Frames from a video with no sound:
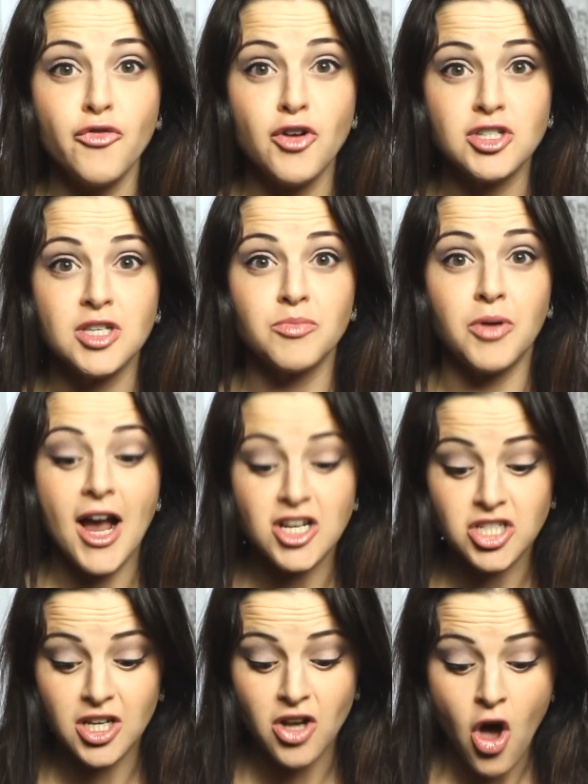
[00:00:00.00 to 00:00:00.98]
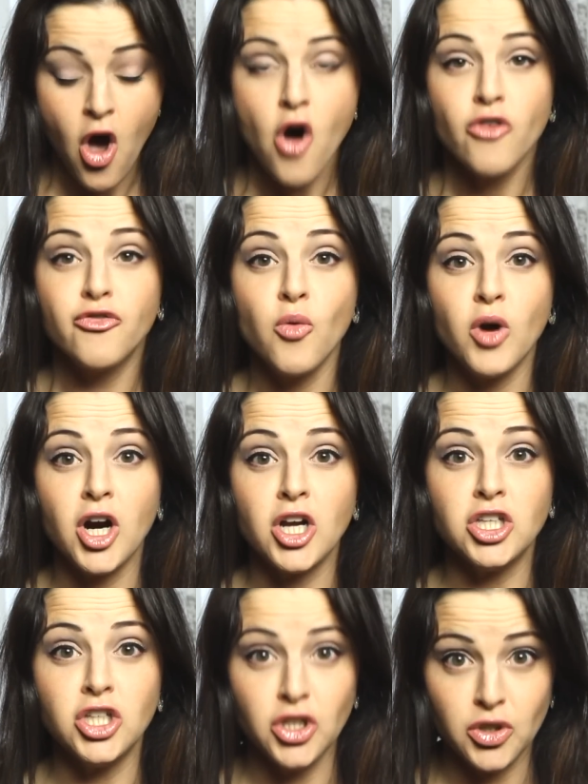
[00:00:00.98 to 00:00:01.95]
first impression for
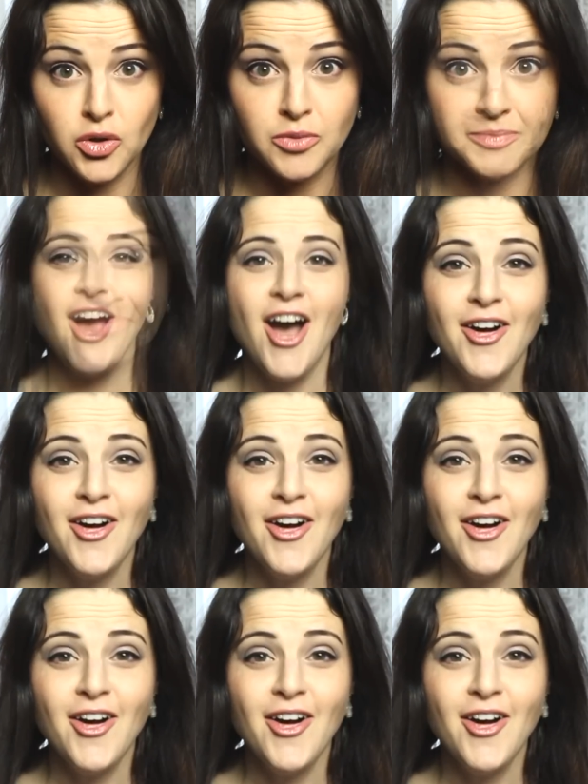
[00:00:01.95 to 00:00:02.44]
you.